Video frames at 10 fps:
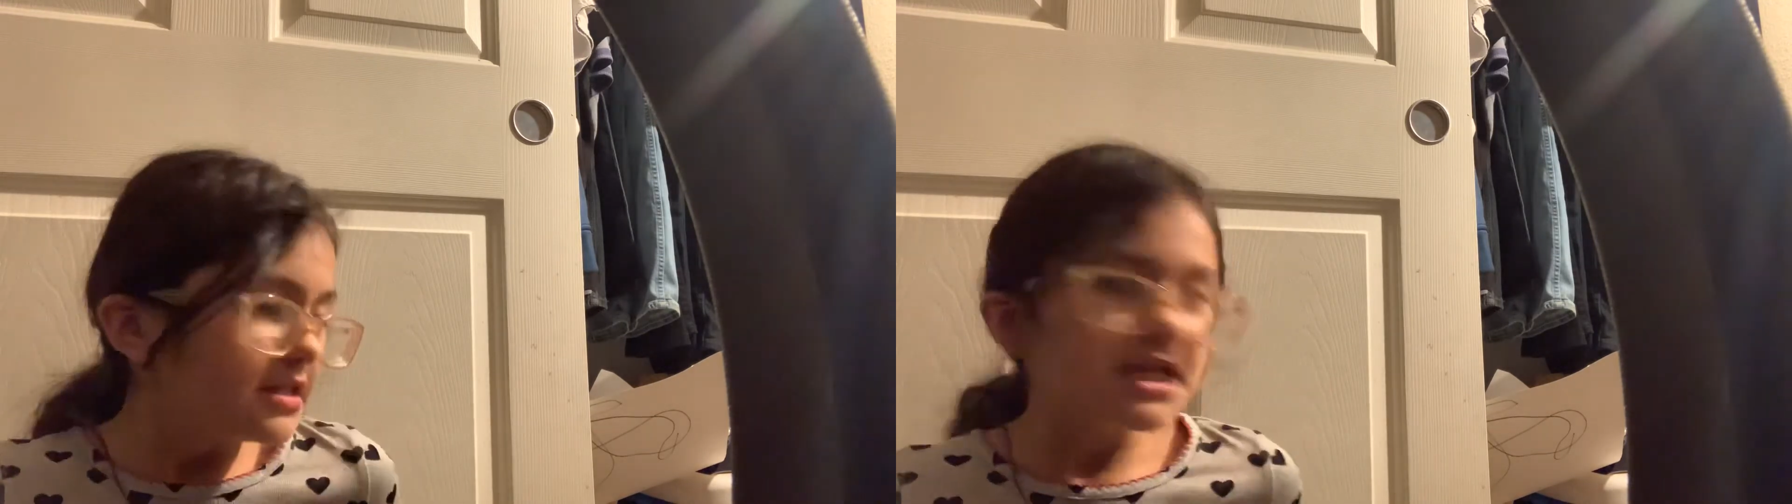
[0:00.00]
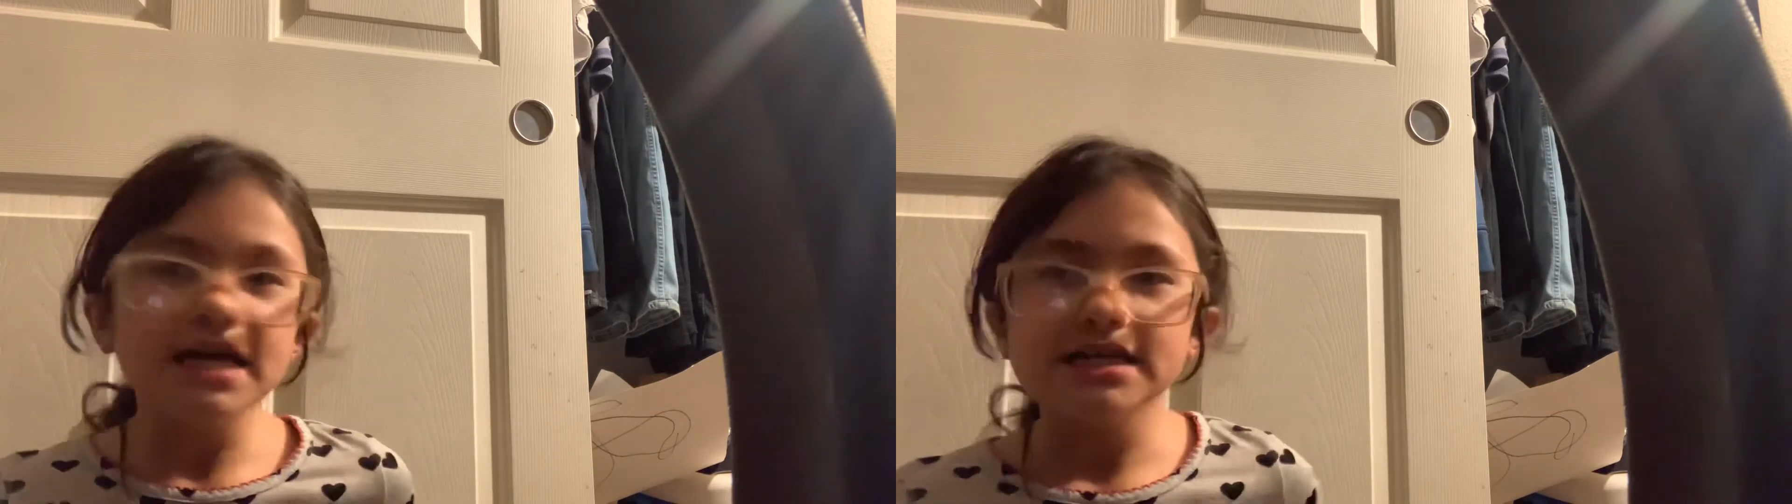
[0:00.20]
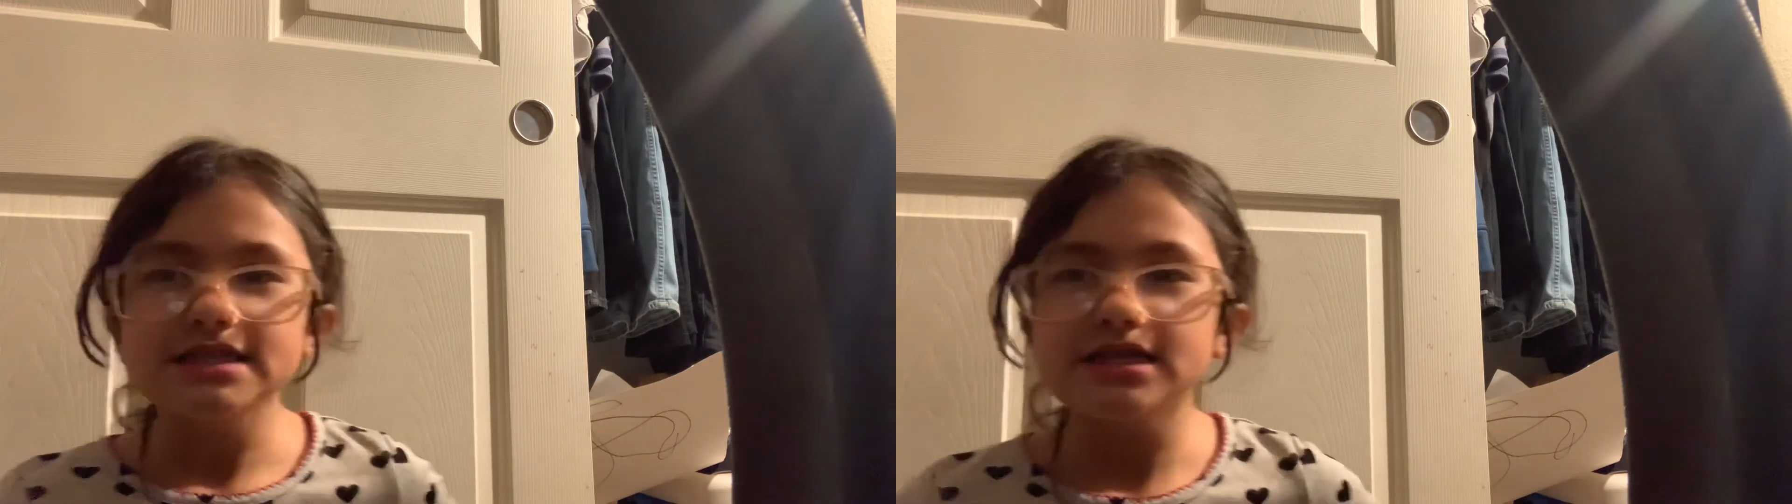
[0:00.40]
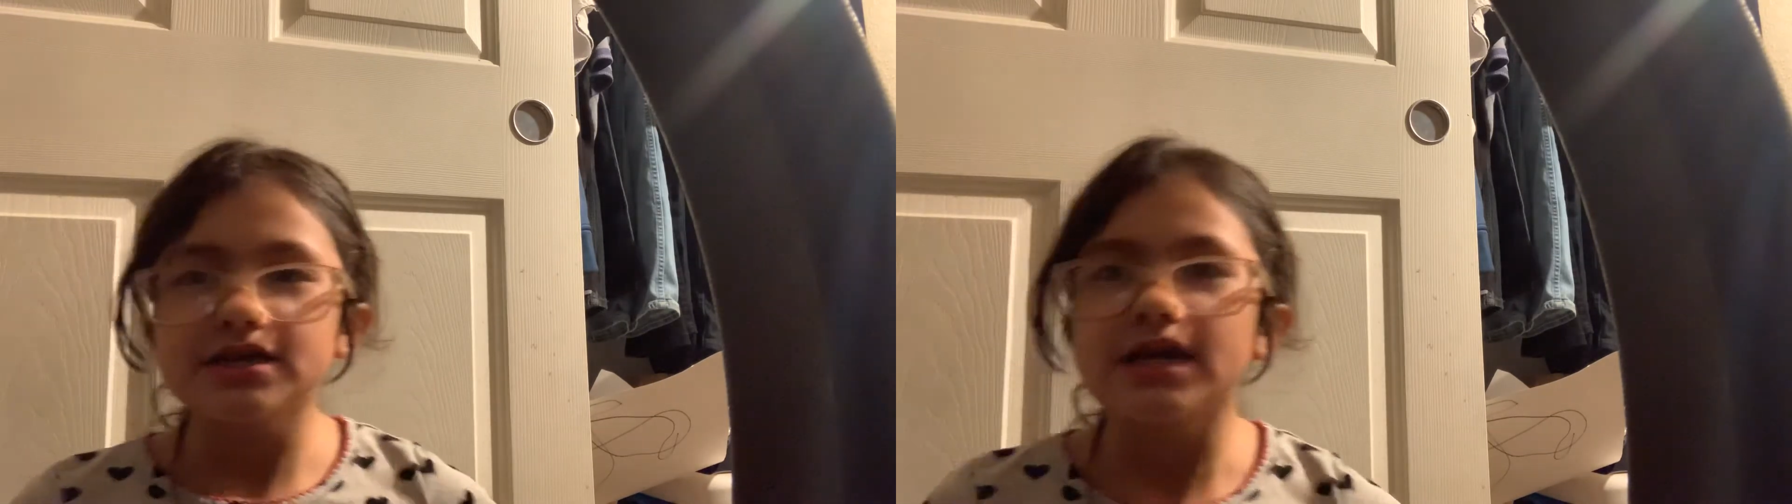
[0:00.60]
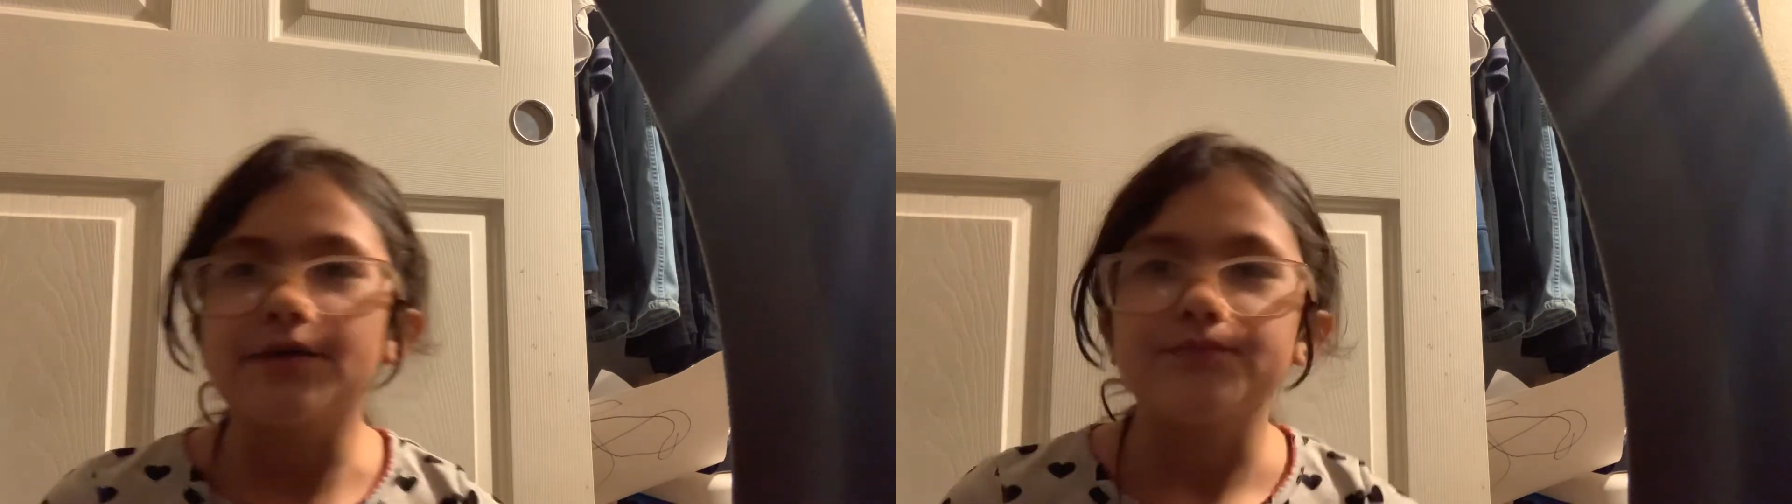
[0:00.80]
And so
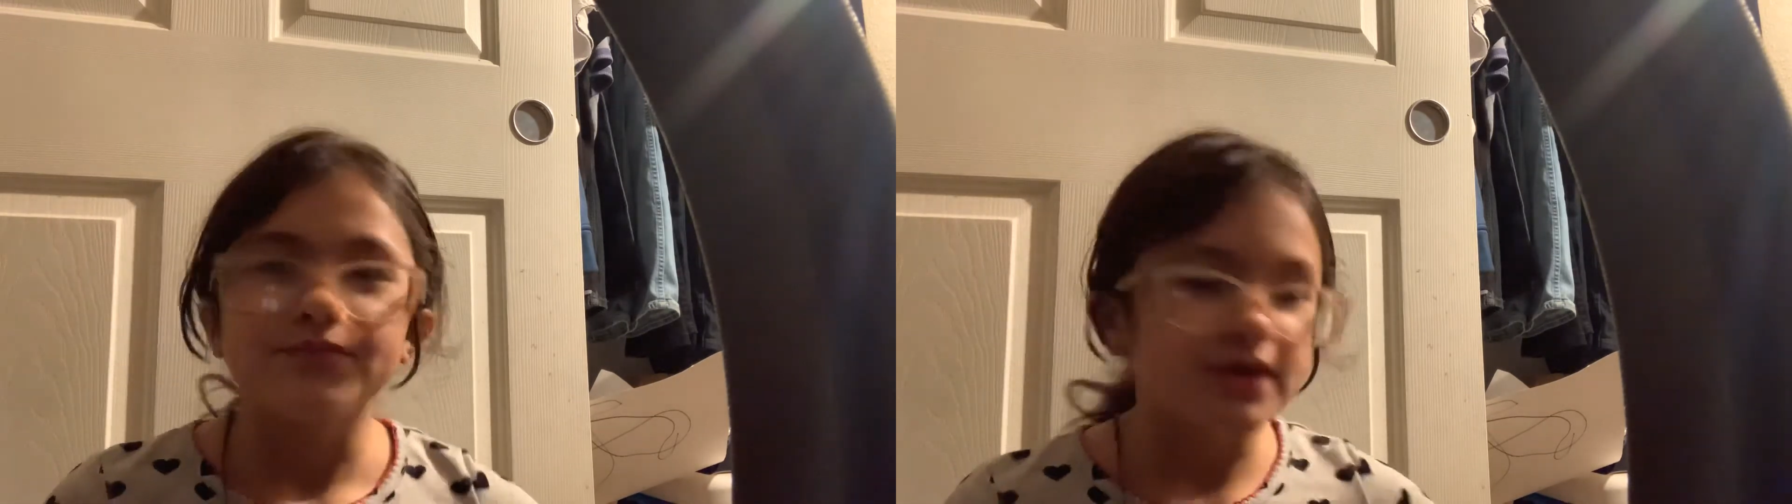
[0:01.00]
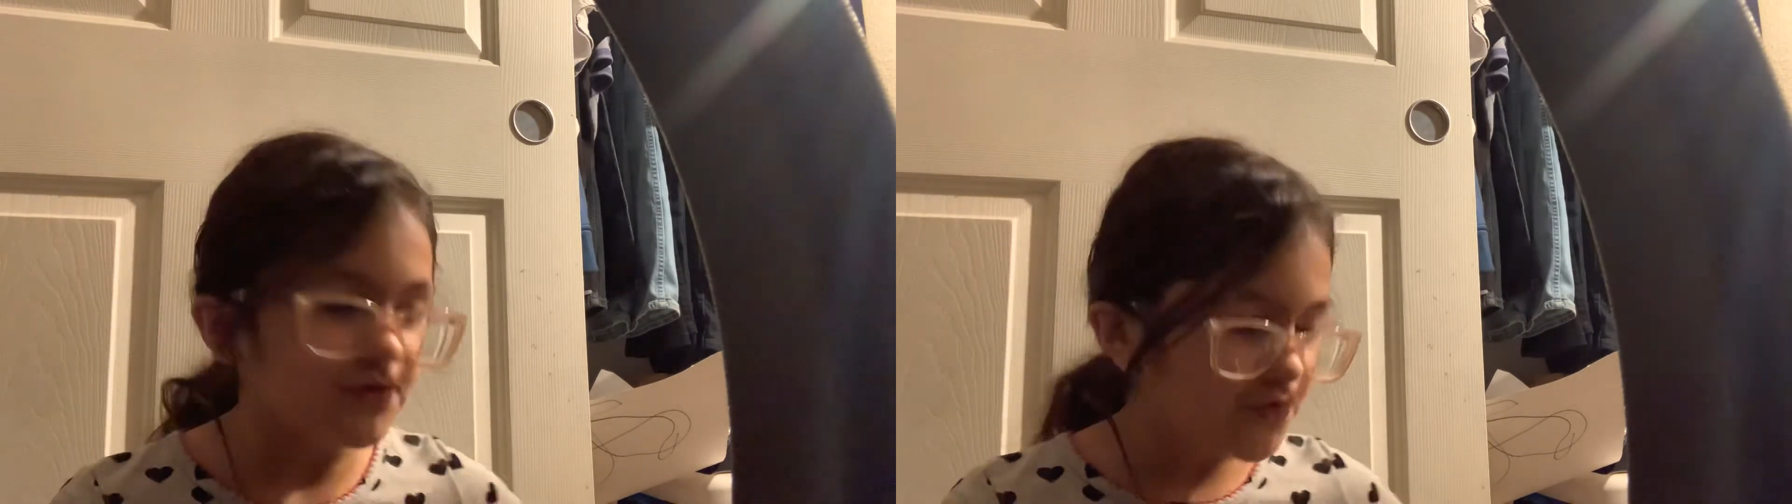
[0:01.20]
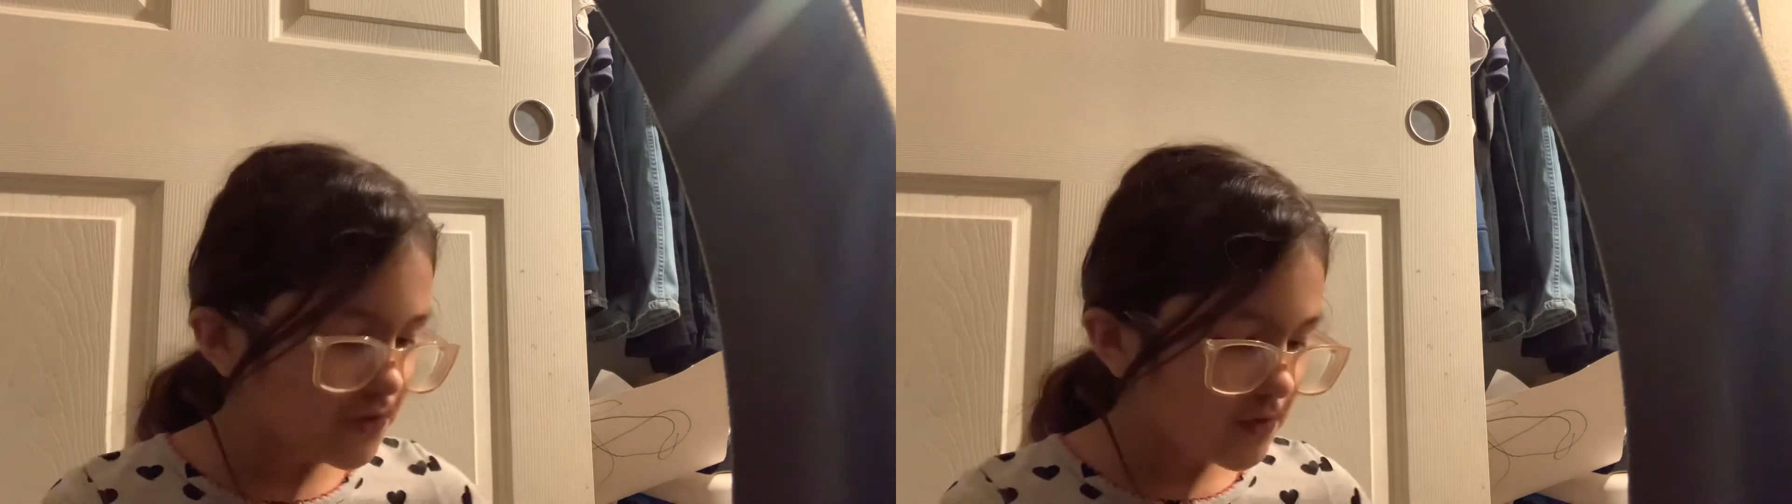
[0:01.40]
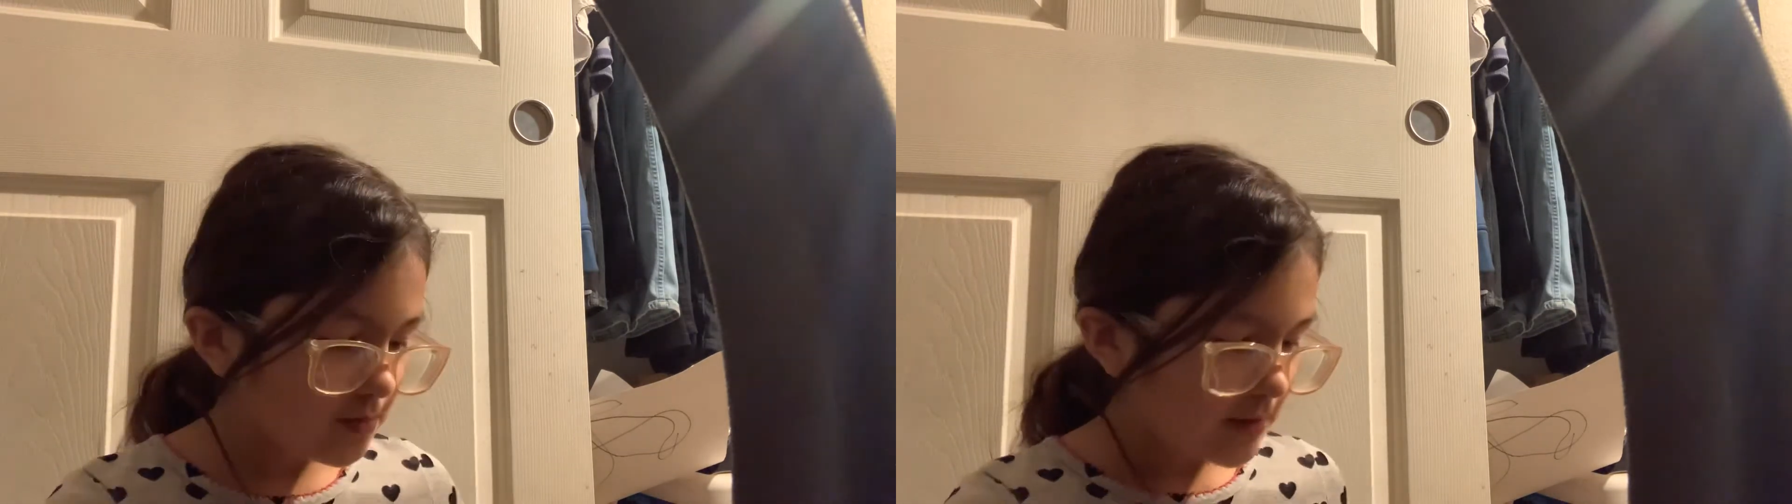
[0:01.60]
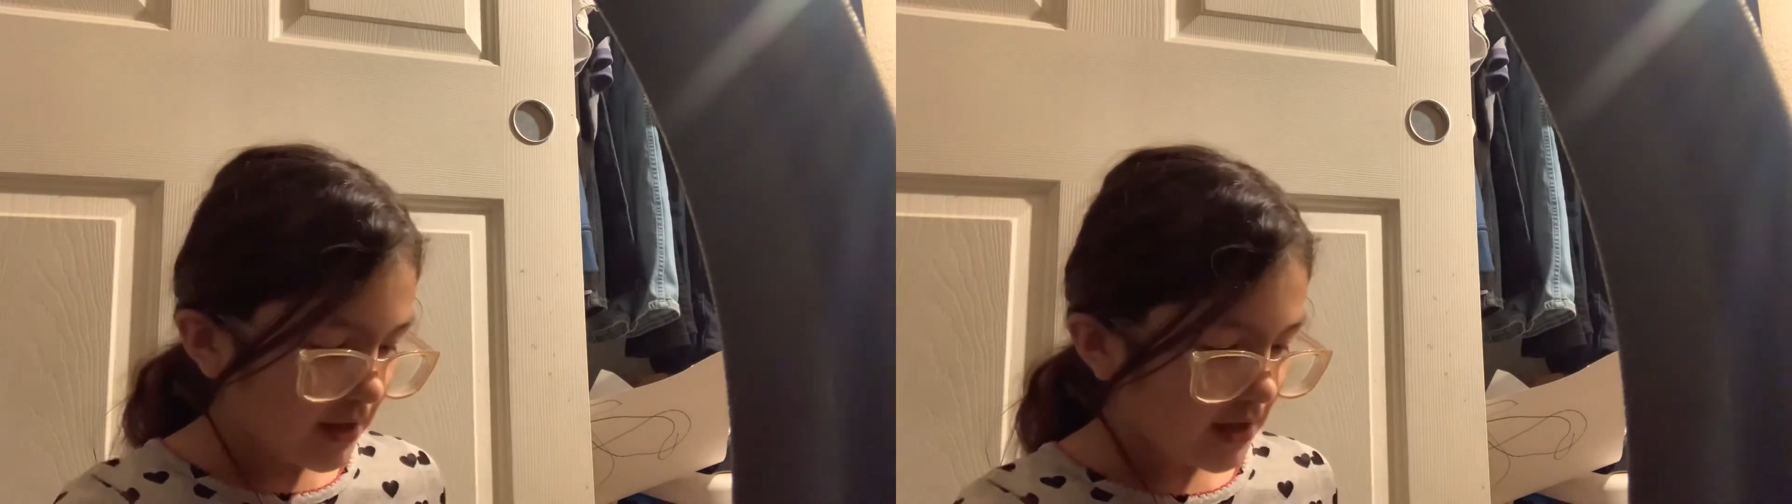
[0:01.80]
yeah, those are the
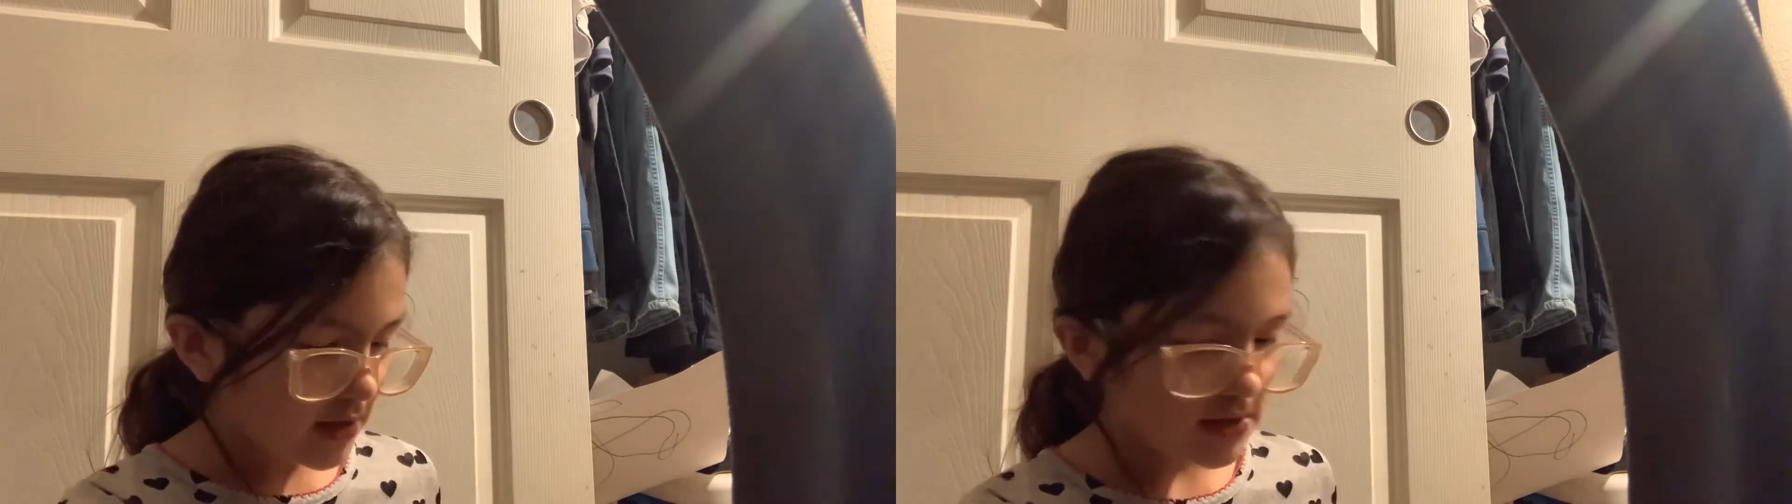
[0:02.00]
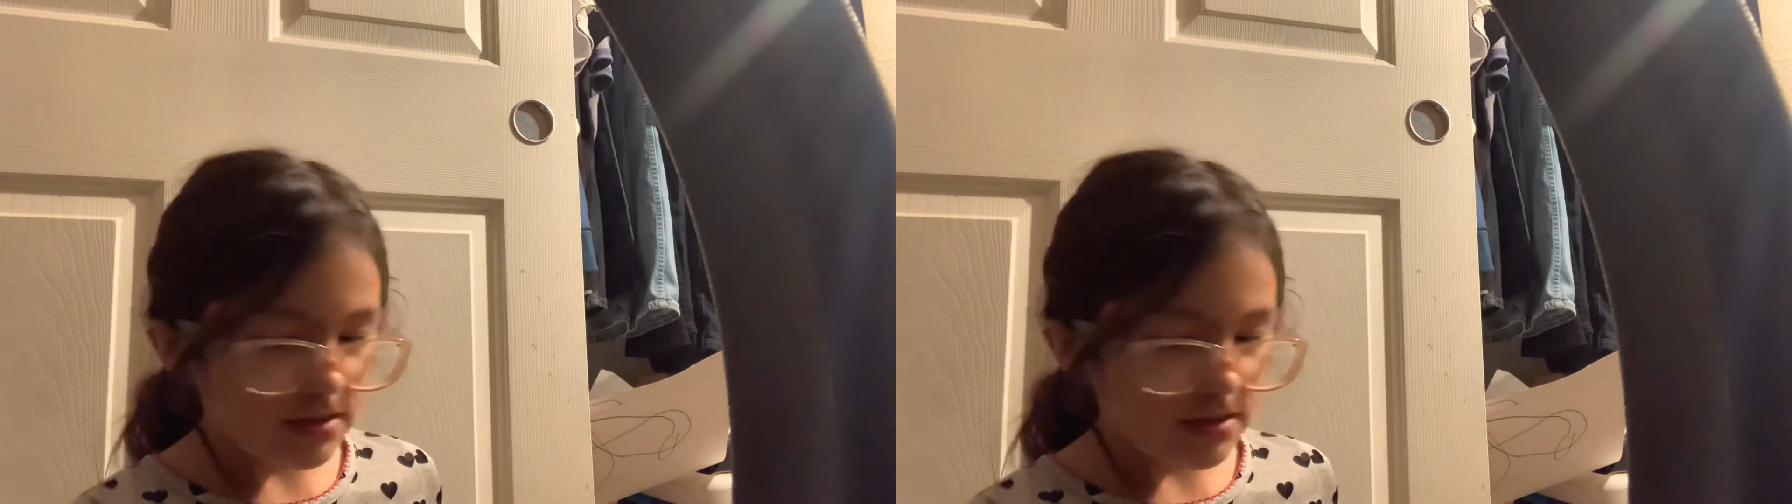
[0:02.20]
bags.